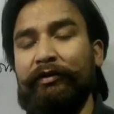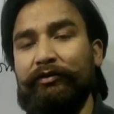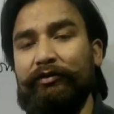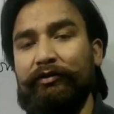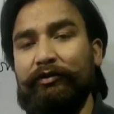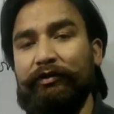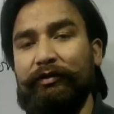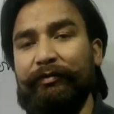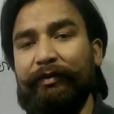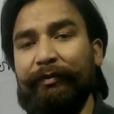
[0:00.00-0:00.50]

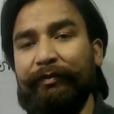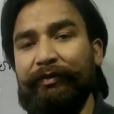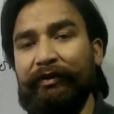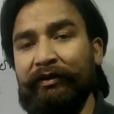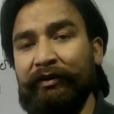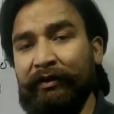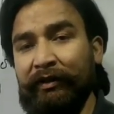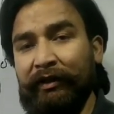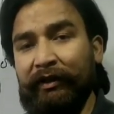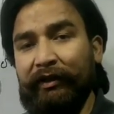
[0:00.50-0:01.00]
So
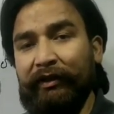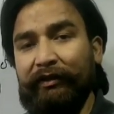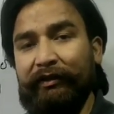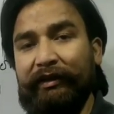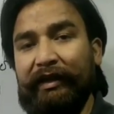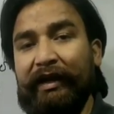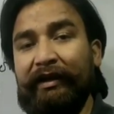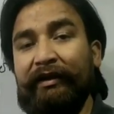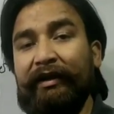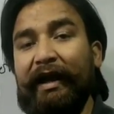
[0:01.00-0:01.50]
remember
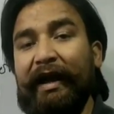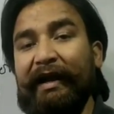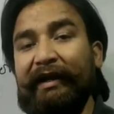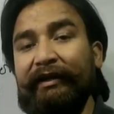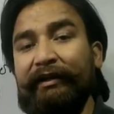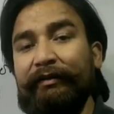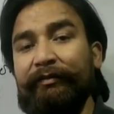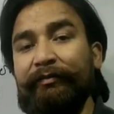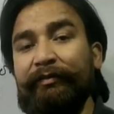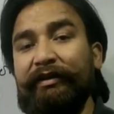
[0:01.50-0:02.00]
that
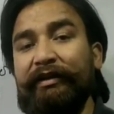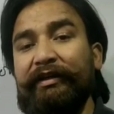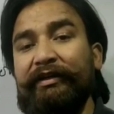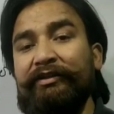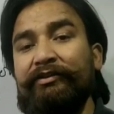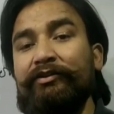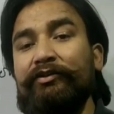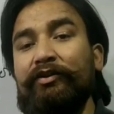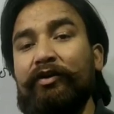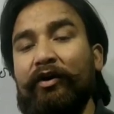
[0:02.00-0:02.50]
atom
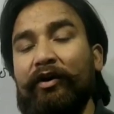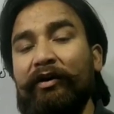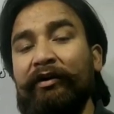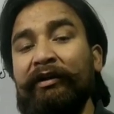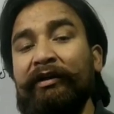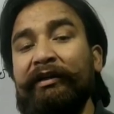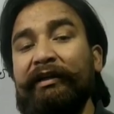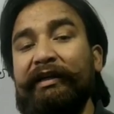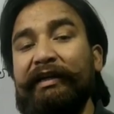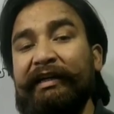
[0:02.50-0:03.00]
is
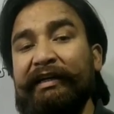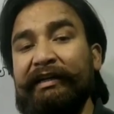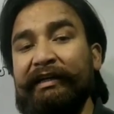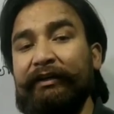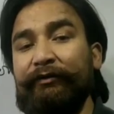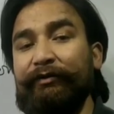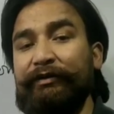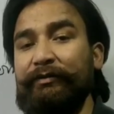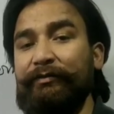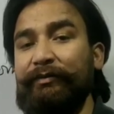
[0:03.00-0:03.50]
not
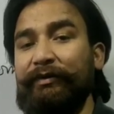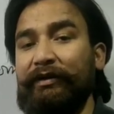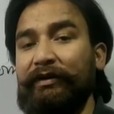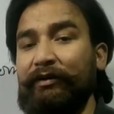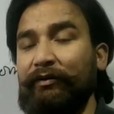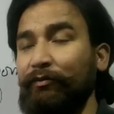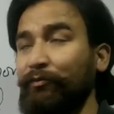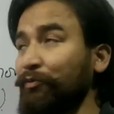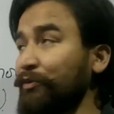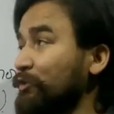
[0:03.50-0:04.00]

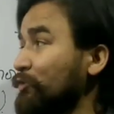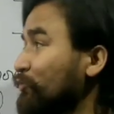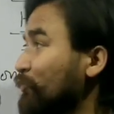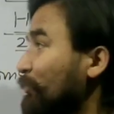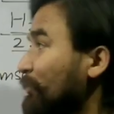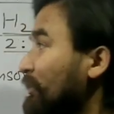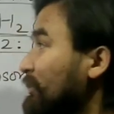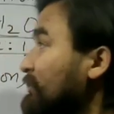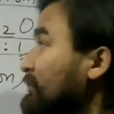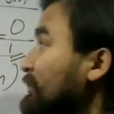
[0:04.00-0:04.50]
indivisible, which
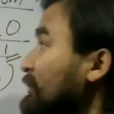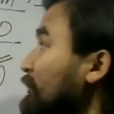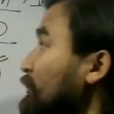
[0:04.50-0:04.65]
was